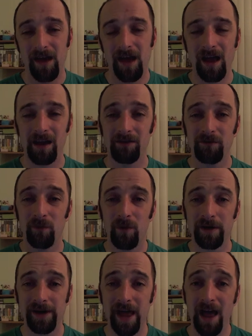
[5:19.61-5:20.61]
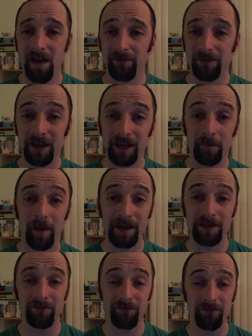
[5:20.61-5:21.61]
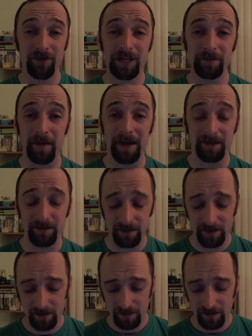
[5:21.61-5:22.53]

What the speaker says: and 1.5 gigabytes free space